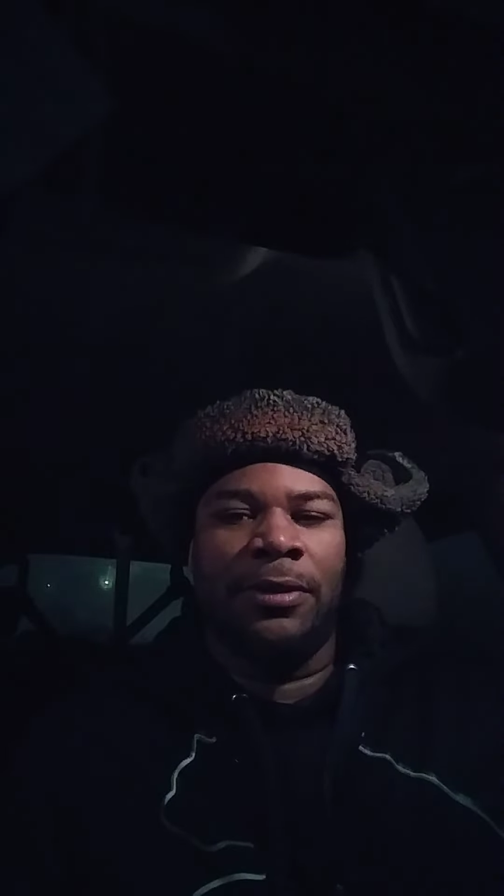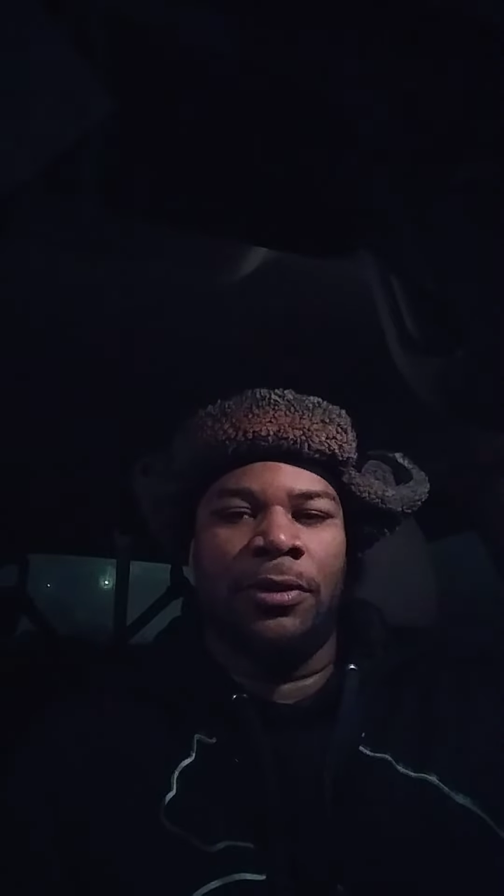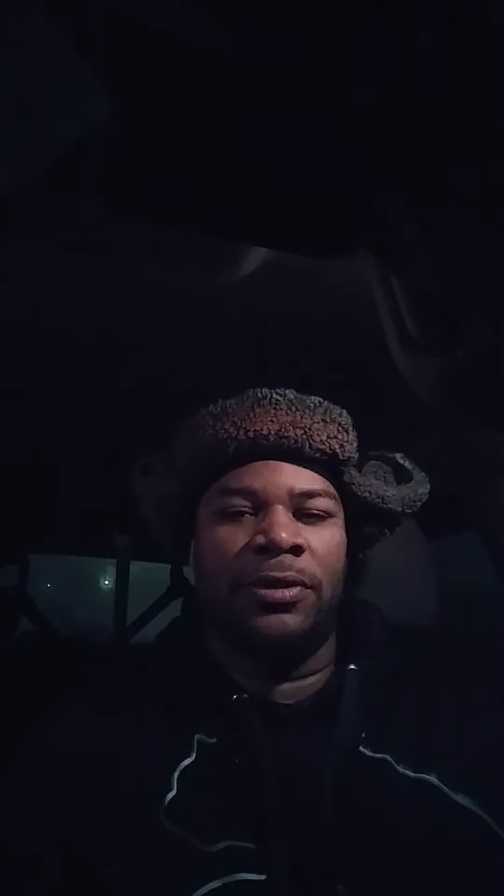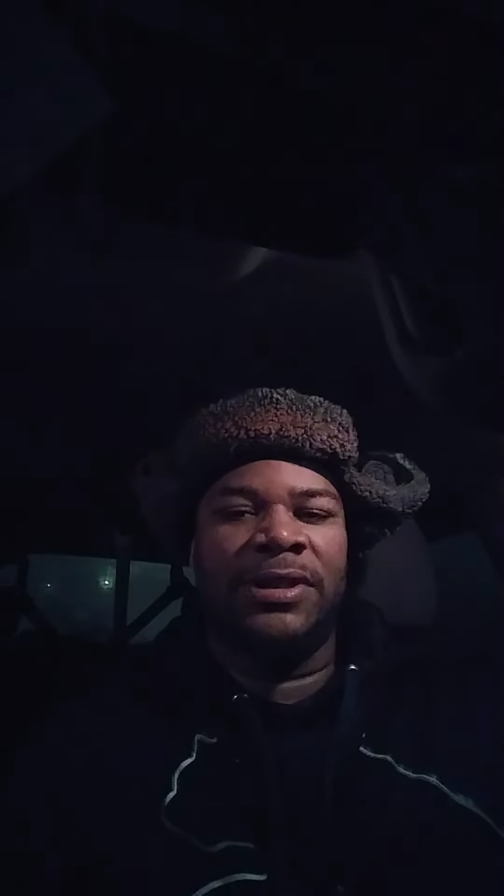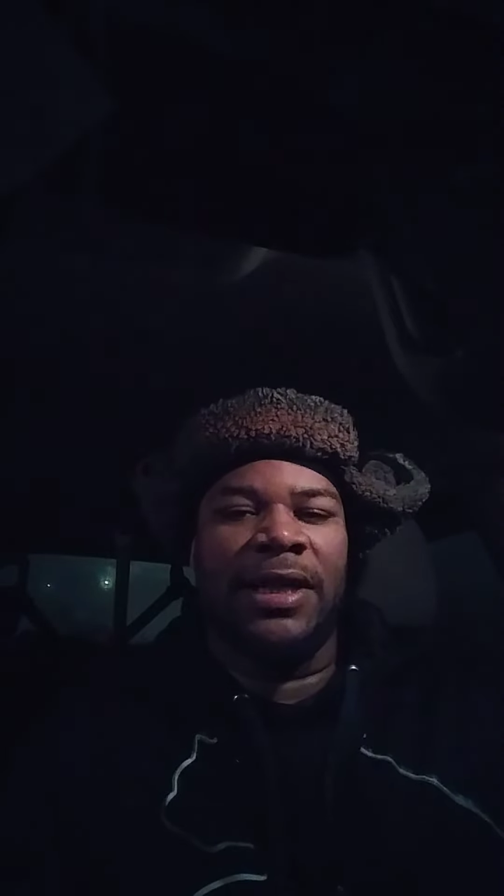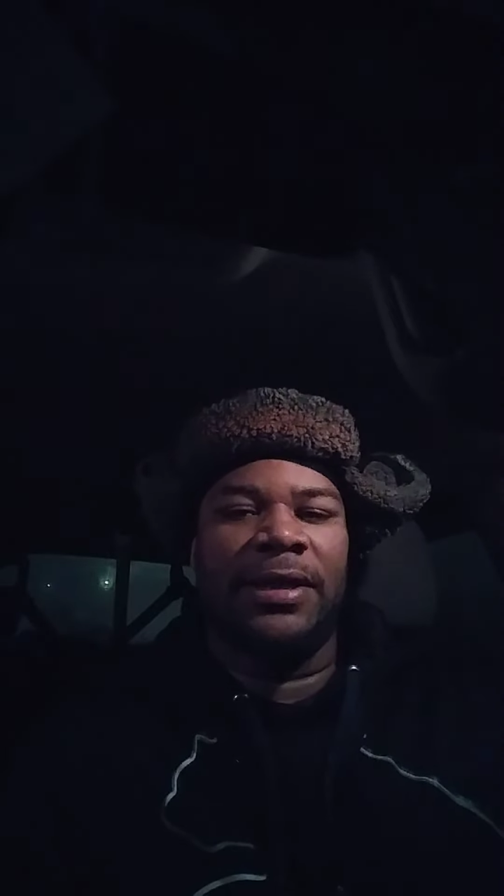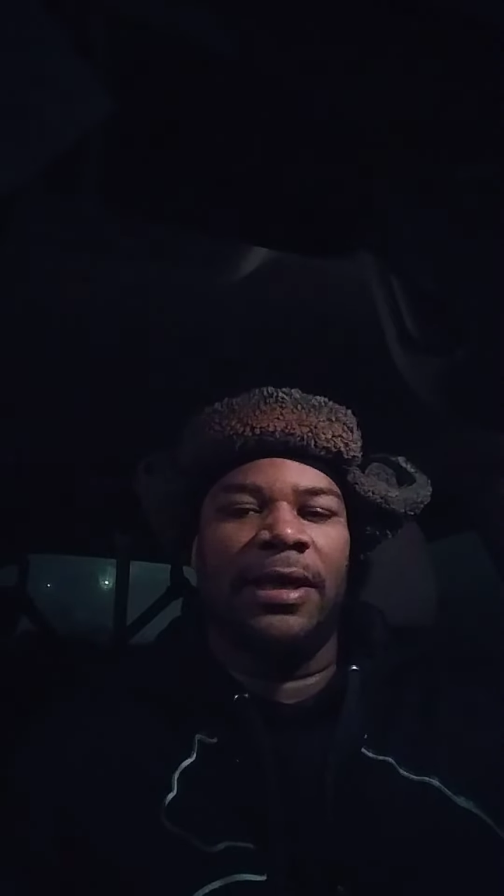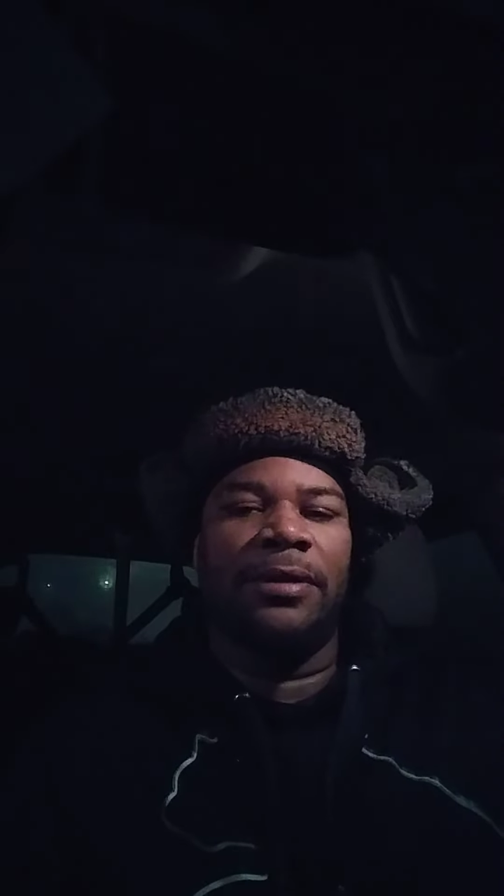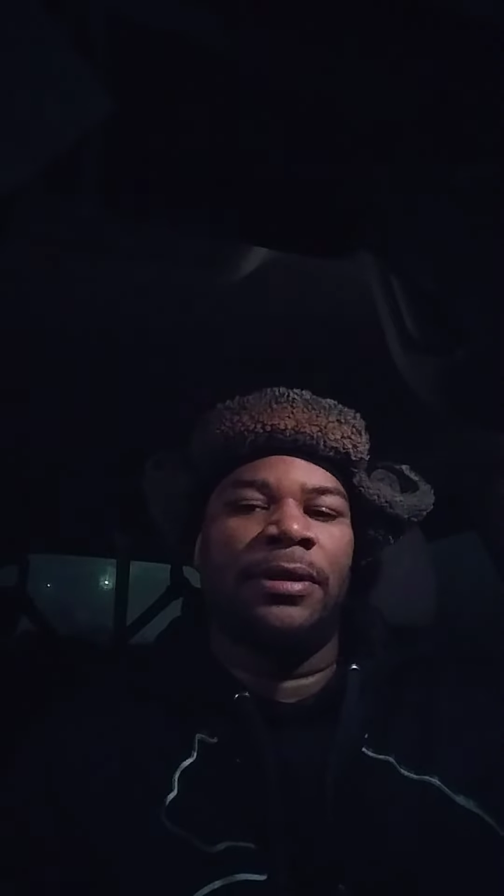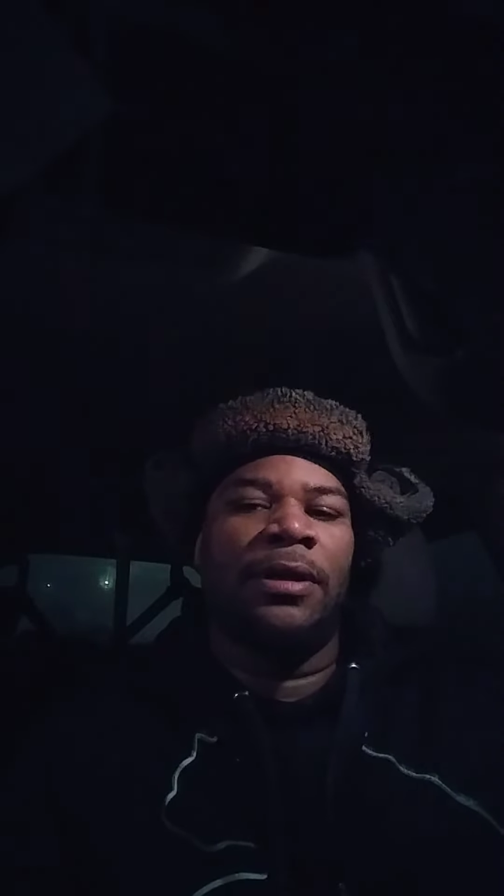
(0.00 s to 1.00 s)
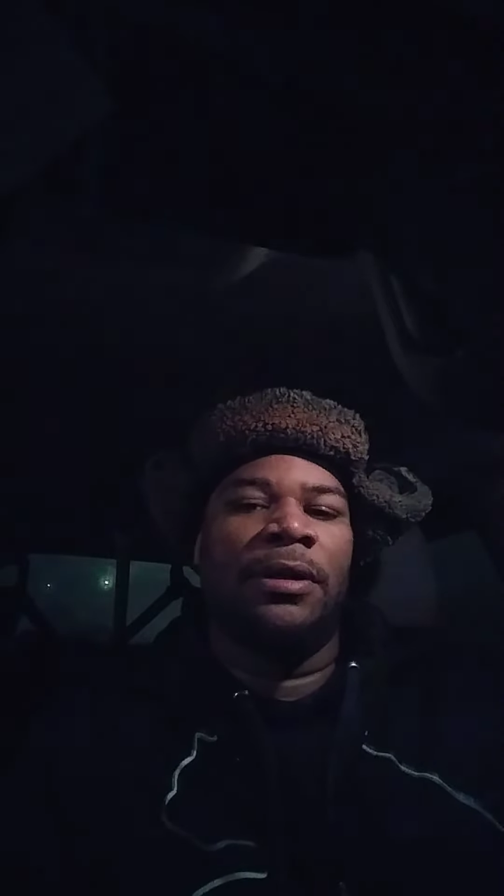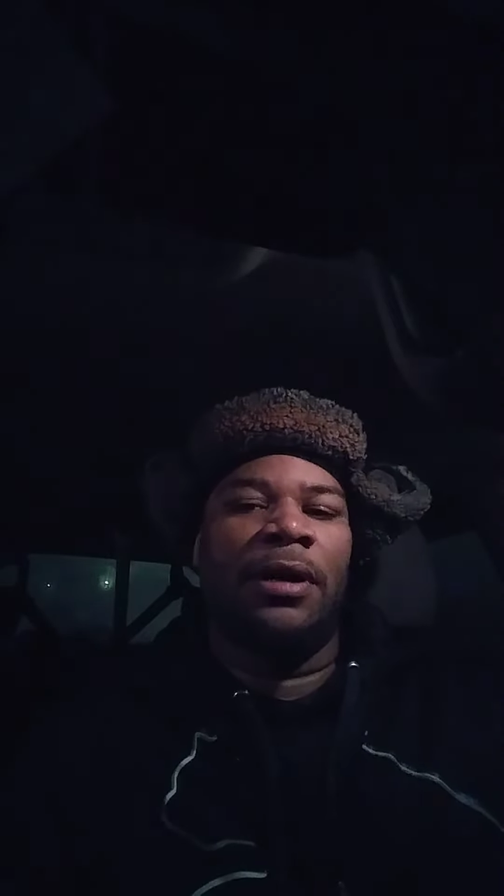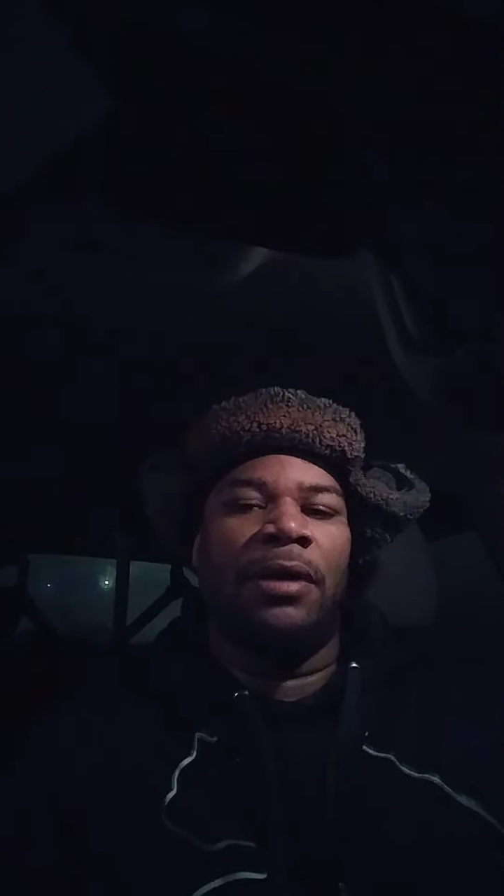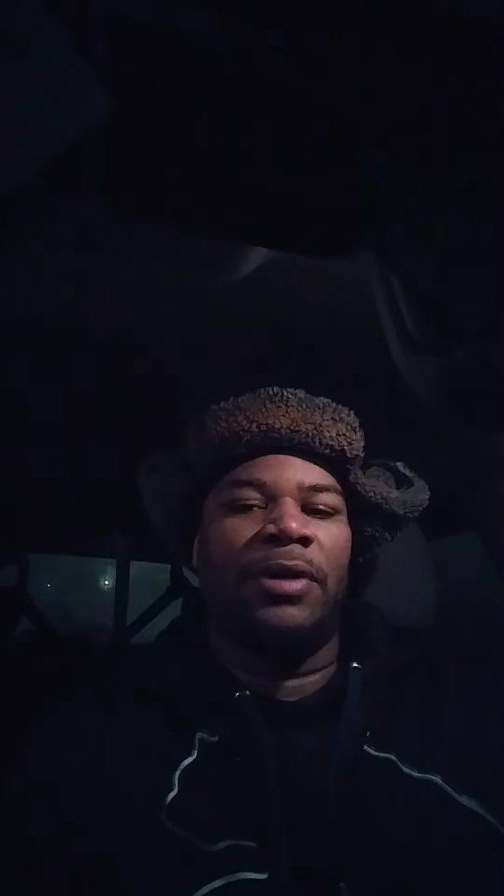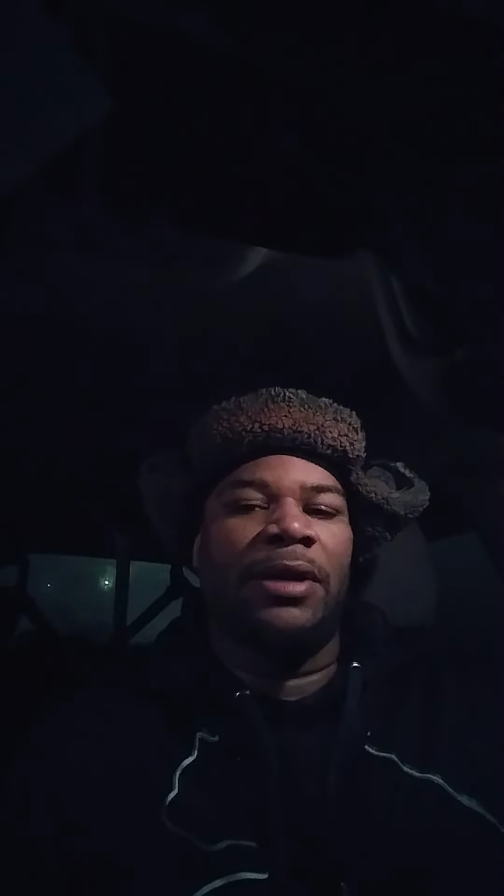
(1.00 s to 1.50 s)
Go check that.
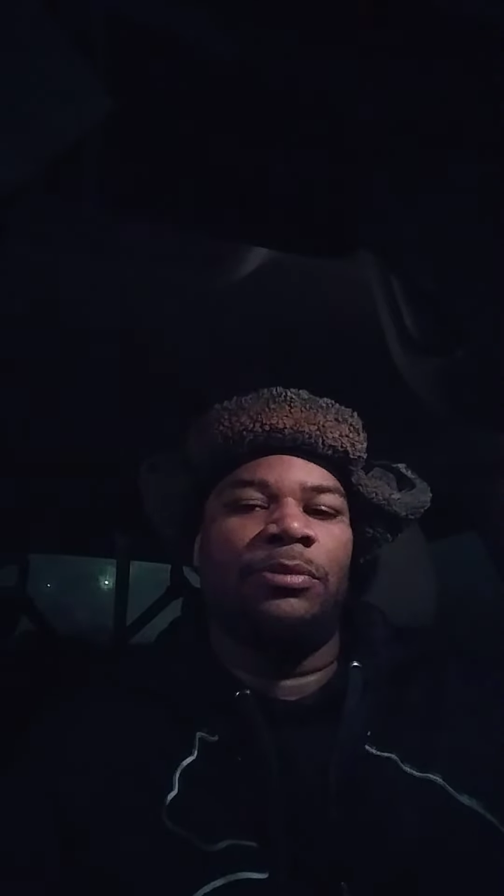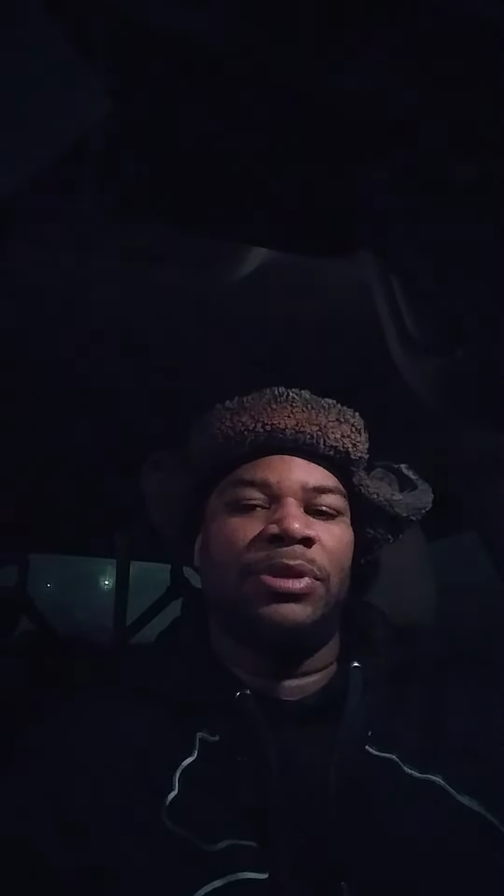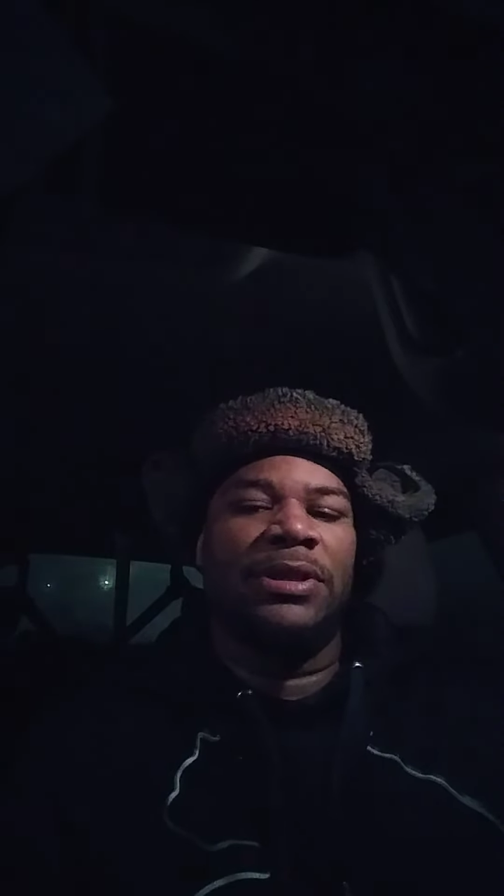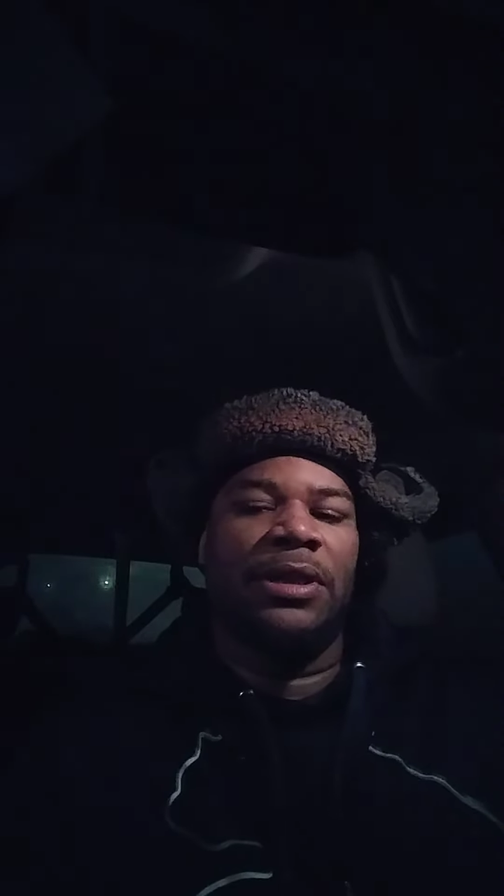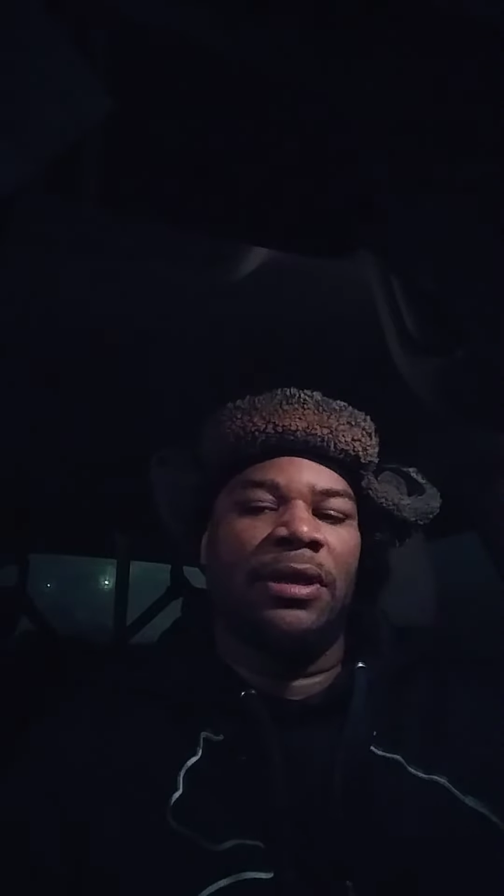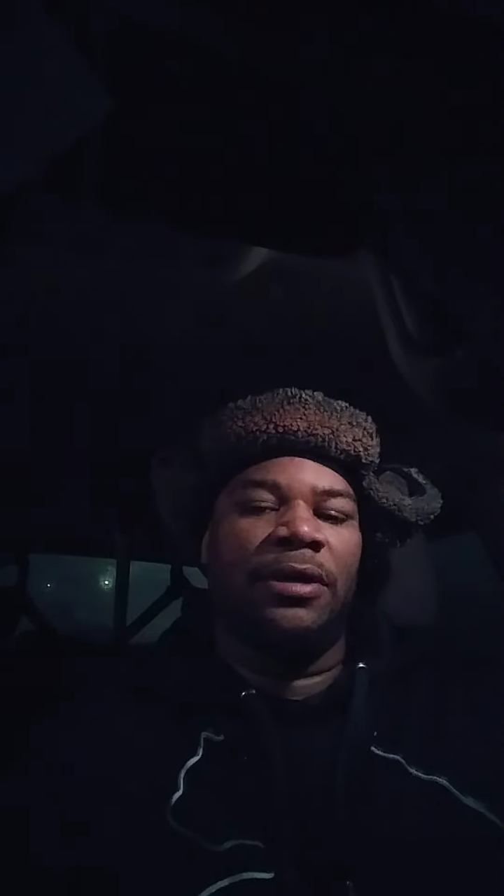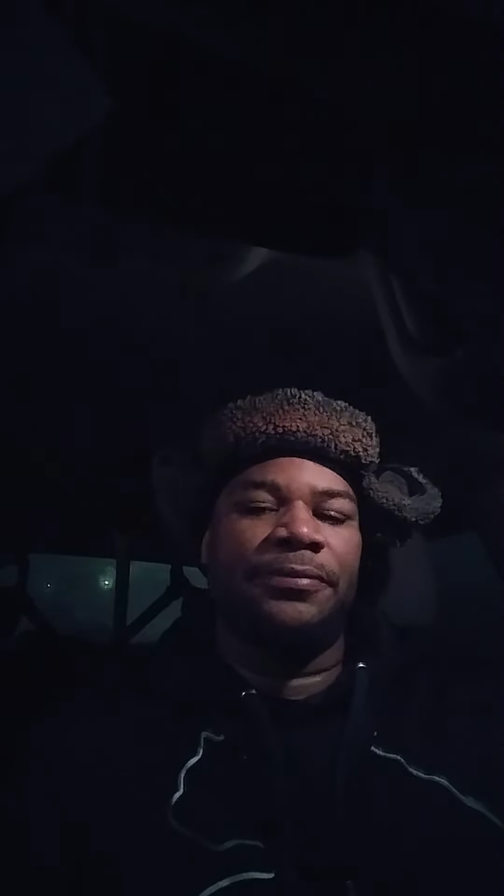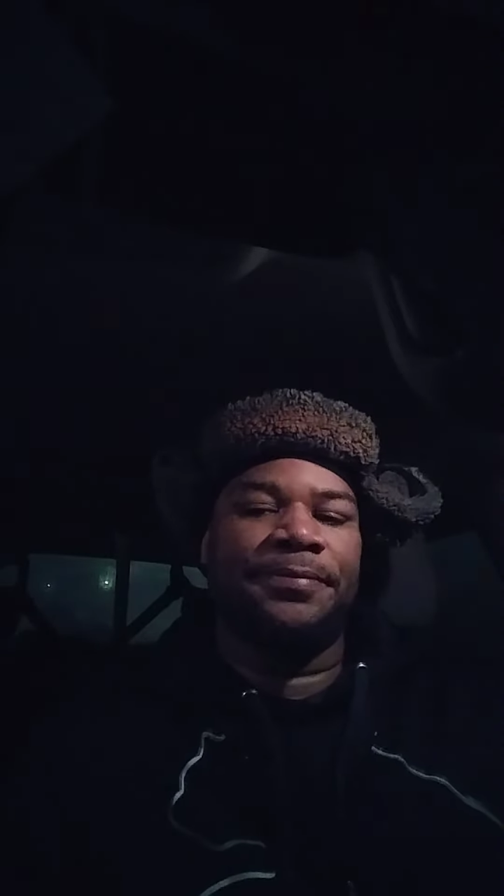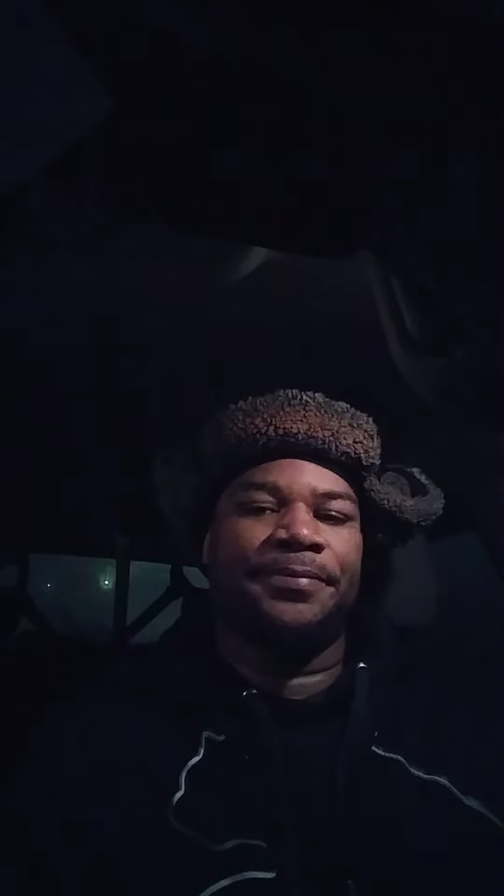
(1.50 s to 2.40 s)
All right. Peace and love.